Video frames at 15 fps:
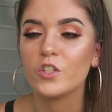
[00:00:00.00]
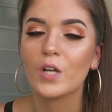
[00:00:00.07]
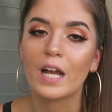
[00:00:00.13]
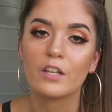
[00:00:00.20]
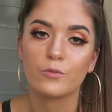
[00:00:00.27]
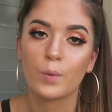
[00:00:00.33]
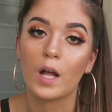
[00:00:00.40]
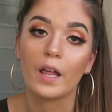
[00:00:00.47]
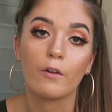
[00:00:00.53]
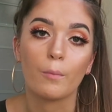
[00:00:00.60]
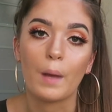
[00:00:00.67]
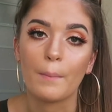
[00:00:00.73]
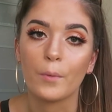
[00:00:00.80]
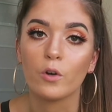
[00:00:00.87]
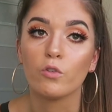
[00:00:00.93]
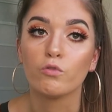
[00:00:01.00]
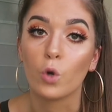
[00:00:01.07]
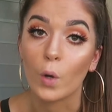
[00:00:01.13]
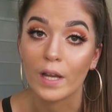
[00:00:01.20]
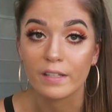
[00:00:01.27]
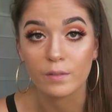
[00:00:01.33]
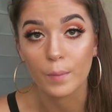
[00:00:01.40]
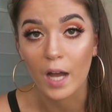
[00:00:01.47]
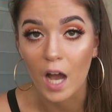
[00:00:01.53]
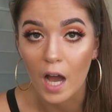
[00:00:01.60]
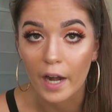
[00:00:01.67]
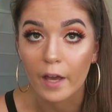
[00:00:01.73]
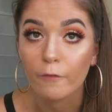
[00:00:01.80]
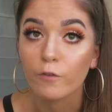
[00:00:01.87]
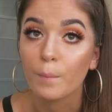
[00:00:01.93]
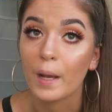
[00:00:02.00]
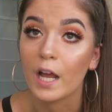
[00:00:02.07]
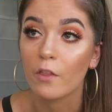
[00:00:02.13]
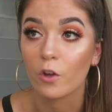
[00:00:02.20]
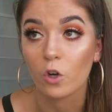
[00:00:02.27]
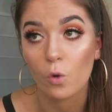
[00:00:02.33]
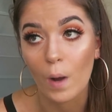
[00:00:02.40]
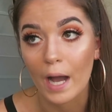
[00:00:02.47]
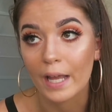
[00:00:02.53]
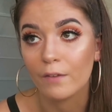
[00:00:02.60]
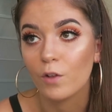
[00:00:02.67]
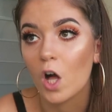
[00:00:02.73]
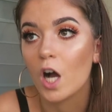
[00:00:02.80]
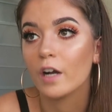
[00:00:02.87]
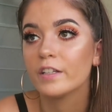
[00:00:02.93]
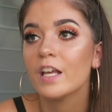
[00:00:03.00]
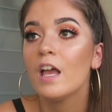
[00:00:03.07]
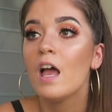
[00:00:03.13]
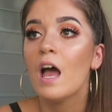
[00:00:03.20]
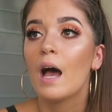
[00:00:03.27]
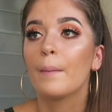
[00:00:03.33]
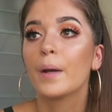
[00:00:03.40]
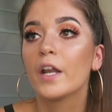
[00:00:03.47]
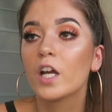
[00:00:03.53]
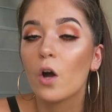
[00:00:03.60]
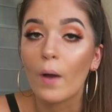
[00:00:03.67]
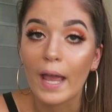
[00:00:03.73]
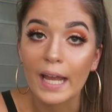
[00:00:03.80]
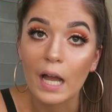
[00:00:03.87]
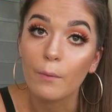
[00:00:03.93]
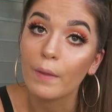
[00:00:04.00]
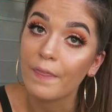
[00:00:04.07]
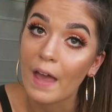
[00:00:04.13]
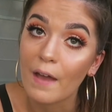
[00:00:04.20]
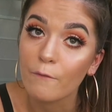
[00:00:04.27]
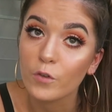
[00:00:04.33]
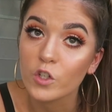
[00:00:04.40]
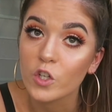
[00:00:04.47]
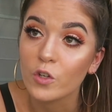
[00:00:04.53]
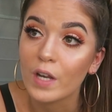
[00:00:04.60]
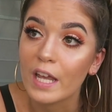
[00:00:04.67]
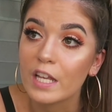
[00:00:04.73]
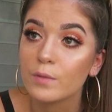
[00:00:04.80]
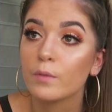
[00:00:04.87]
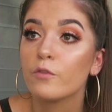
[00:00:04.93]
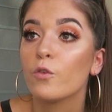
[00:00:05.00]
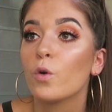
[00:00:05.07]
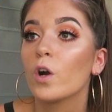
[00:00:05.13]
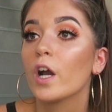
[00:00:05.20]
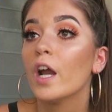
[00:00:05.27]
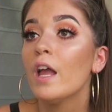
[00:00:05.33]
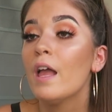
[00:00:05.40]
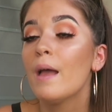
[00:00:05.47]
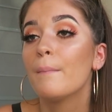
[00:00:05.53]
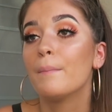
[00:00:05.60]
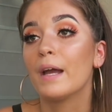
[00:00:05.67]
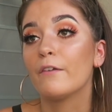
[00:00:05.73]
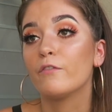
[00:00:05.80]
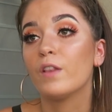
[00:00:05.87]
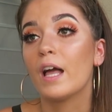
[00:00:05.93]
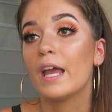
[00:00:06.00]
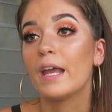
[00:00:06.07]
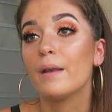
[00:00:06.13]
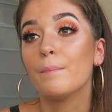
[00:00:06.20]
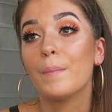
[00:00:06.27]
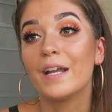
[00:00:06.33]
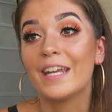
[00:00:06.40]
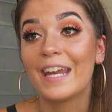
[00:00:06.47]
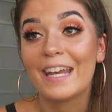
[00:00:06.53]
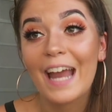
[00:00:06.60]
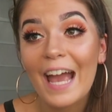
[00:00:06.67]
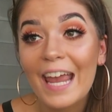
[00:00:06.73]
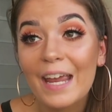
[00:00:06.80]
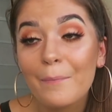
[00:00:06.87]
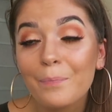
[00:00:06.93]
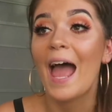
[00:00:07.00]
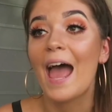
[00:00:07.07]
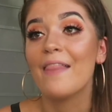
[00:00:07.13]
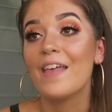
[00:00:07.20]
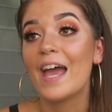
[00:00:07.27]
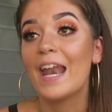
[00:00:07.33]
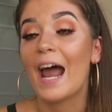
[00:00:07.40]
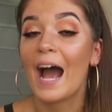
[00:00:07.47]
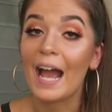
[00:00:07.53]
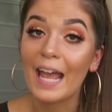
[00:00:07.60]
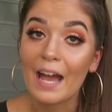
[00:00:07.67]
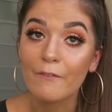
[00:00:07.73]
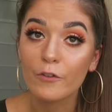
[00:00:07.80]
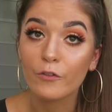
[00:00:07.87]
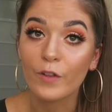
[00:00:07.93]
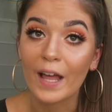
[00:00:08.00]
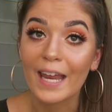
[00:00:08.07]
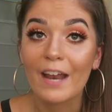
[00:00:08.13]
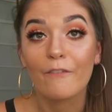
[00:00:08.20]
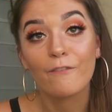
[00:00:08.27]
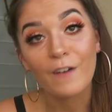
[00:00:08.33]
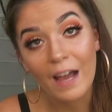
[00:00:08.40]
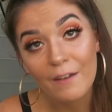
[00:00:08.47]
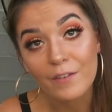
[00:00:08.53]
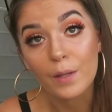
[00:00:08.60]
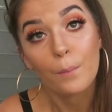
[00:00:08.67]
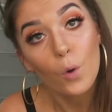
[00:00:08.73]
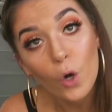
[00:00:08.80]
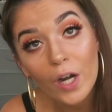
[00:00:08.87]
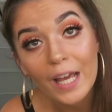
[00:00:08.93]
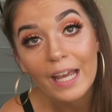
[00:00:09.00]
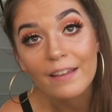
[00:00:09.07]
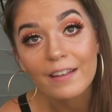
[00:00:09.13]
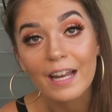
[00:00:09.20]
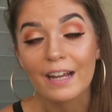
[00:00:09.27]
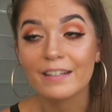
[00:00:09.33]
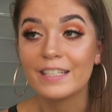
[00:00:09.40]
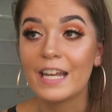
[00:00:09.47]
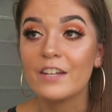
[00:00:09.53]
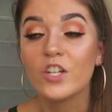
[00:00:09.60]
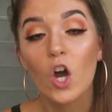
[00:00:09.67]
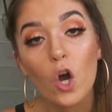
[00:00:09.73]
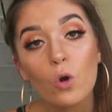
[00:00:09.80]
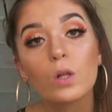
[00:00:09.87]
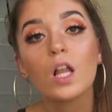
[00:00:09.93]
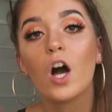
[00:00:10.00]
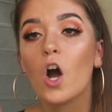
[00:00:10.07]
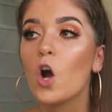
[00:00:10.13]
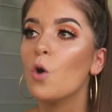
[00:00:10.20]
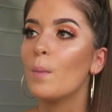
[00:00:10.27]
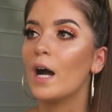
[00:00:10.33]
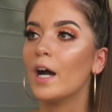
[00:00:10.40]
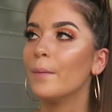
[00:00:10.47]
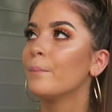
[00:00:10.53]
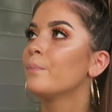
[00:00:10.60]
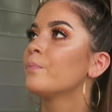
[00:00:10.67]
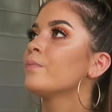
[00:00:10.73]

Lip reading: You guys probably remember Royce and Mahana from my other Hawaii vlogs. I'm gonna go hang out with them for 2 days before my flight Monday night. And then I have a flight at 5 in the morning the next day to Oklahoma.